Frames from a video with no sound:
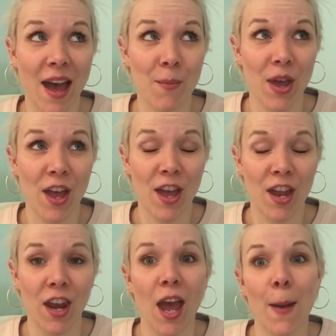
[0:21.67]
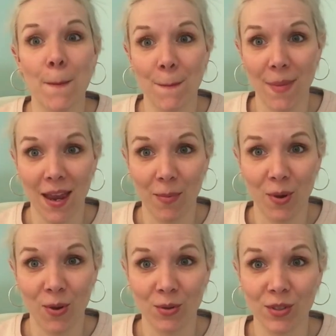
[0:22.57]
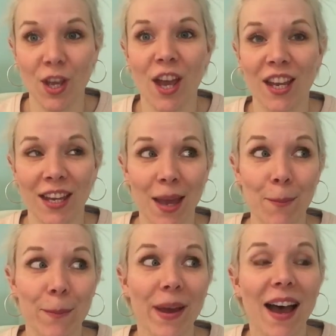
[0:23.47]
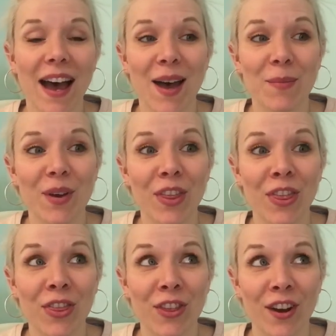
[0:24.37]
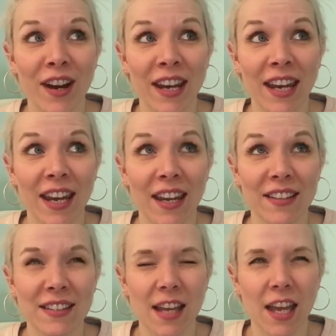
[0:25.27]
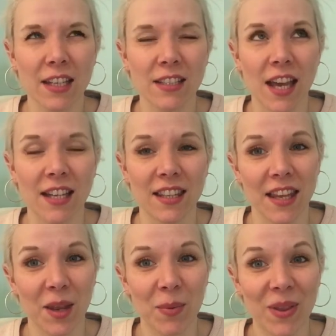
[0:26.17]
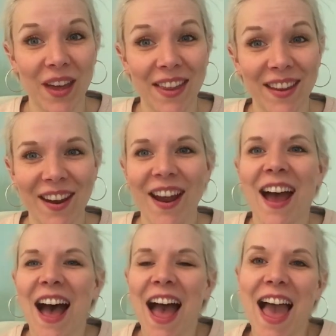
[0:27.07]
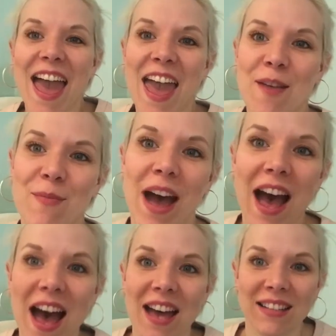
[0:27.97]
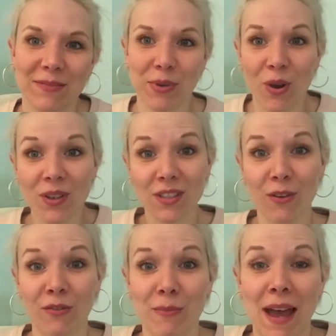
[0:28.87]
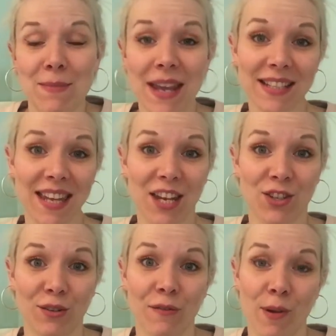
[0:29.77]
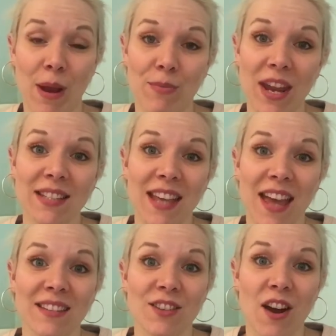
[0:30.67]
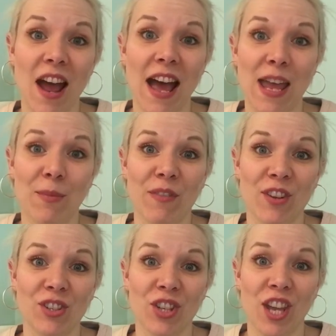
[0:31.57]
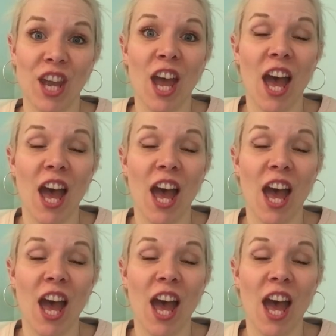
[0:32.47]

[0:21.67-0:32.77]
am in menopause. Yep, I'm 36, I had to think about that there, and because of my medication for my breast cancer, I am officially